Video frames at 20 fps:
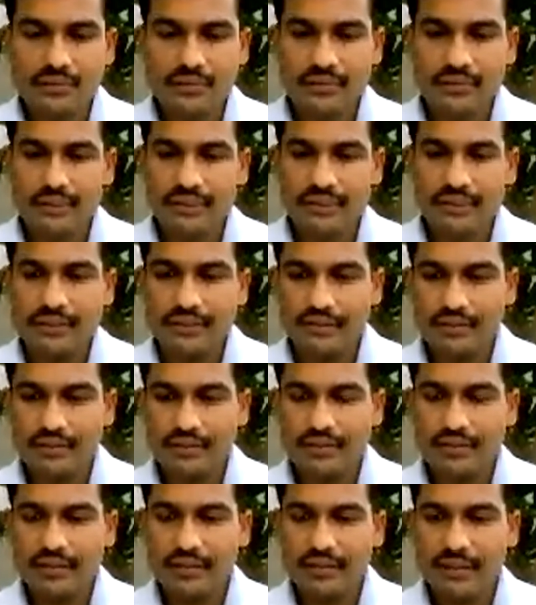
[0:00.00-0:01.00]
You know,
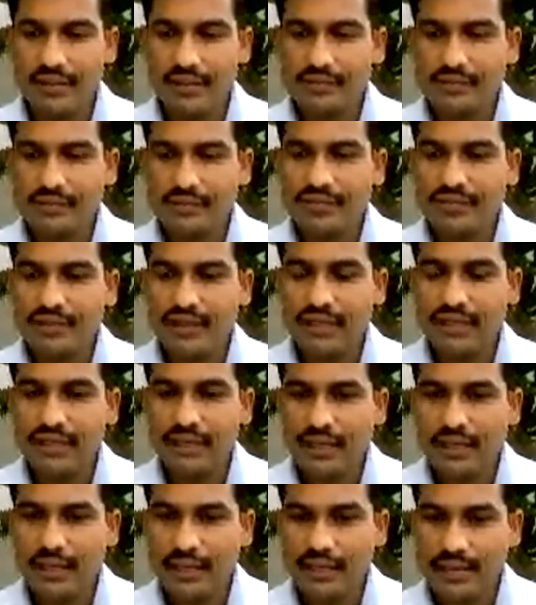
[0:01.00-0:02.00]
with
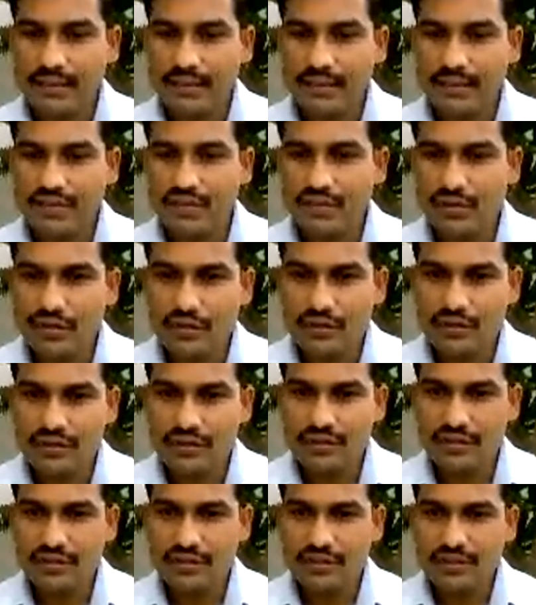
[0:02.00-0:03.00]
if
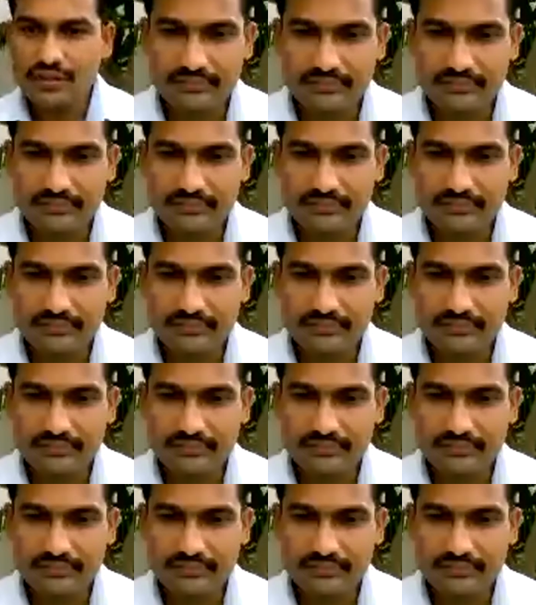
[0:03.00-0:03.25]
health